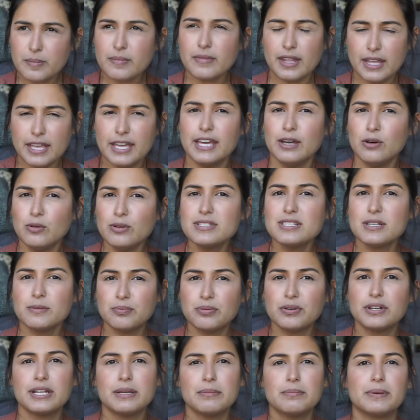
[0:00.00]
it was a
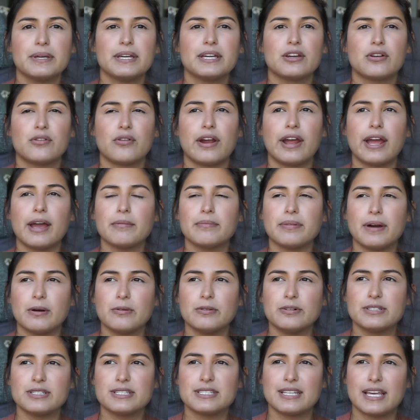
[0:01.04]
pretty big cramp, I
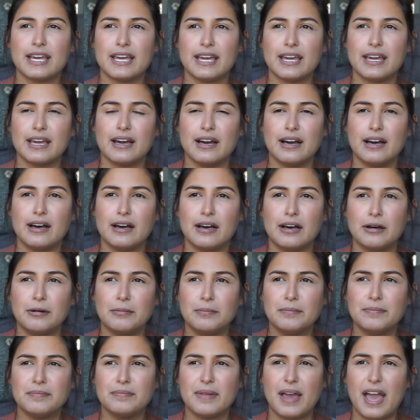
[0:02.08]
will say.
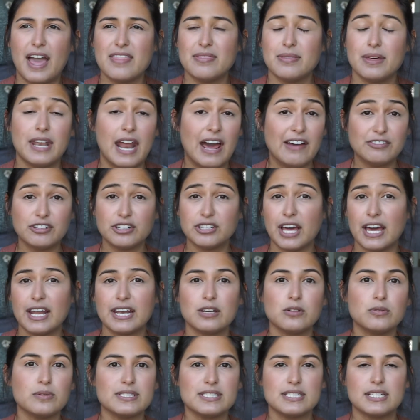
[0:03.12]
And then after that,
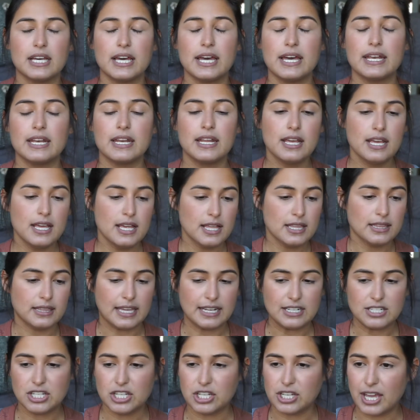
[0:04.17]
it was done.
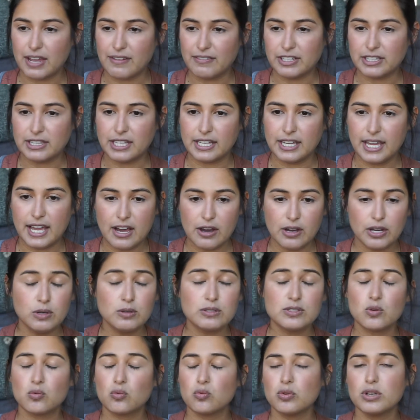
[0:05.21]
They took everything out. It
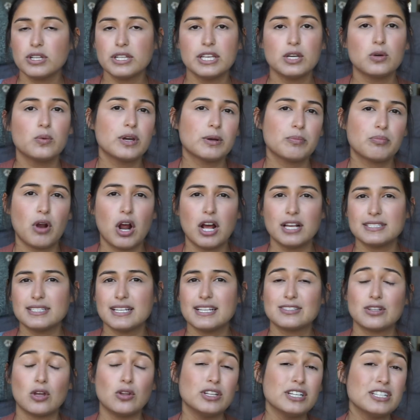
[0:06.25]
was a really quick
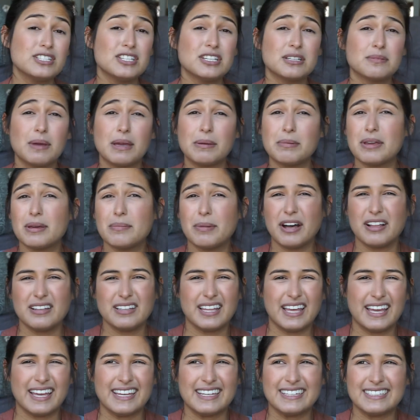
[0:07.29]
process. Only took maybe about
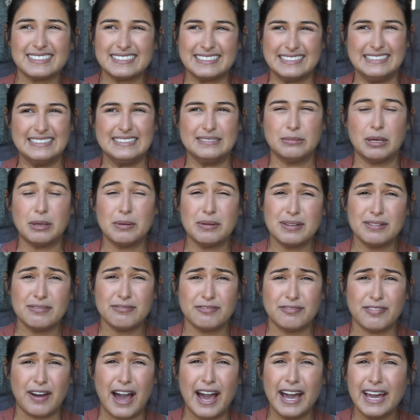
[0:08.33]
maybe
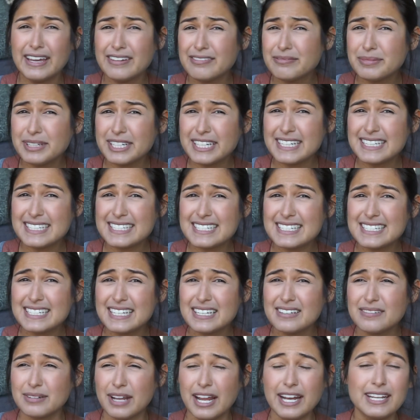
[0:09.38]
5 minutes
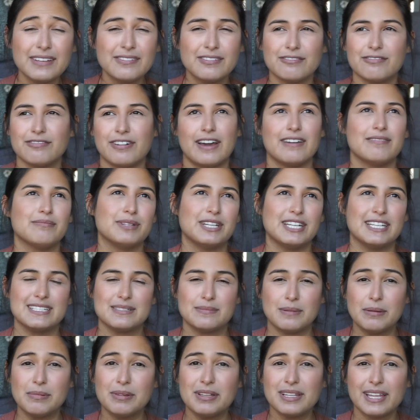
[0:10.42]
to, not even 5 minutes,
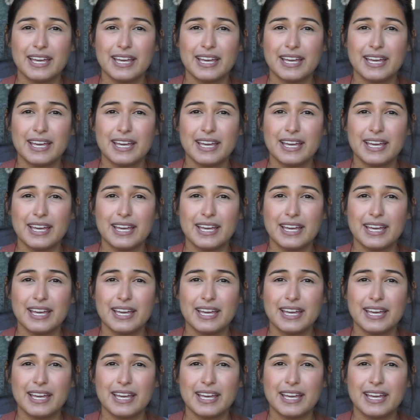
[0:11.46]
maybe